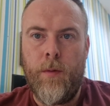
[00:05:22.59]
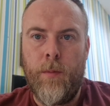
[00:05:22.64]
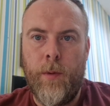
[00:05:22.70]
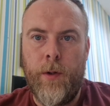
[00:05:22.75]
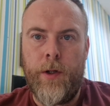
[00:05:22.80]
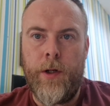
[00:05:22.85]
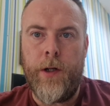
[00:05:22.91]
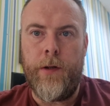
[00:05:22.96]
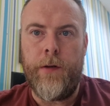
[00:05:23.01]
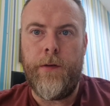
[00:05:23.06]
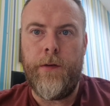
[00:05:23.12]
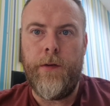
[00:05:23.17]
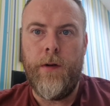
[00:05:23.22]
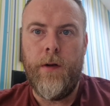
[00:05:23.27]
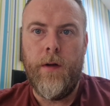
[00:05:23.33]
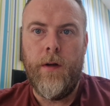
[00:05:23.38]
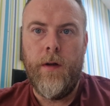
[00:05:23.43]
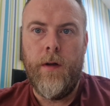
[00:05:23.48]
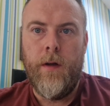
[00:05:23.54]
which is
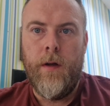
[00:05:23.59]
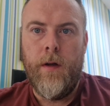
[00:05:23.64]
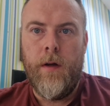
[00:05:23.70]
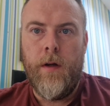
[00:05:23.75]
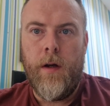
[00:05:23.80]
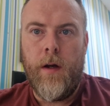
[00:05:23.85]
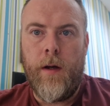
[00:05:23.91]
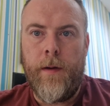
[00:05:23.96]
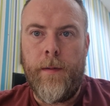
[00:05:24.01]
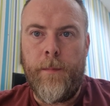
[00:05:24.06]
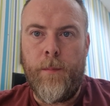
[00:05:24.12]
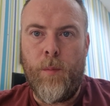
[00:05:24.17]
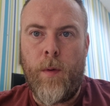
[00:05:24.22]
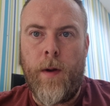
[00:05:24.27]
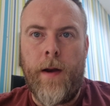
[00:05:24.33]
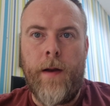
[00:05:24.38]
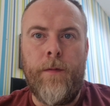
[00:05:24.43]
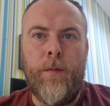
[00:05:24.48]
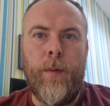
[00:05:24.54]

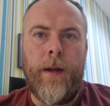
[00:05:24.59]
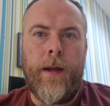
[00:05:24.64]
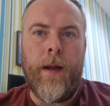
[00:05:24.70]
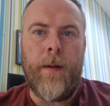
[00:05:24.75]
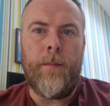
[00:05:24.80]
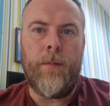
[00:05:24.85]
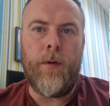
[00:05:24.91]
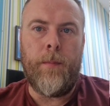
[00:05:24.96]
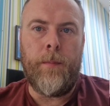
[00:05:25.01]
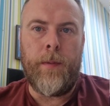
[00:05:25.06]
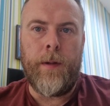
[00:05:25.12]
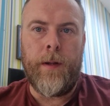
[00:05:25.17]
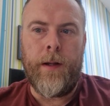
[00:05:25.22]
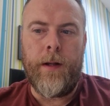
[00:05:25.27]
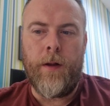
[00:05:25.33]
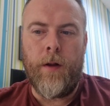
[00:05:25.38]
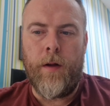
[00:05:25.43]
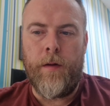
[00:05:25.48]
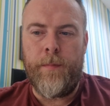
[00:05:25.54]
wherever we camped on Bleaklow.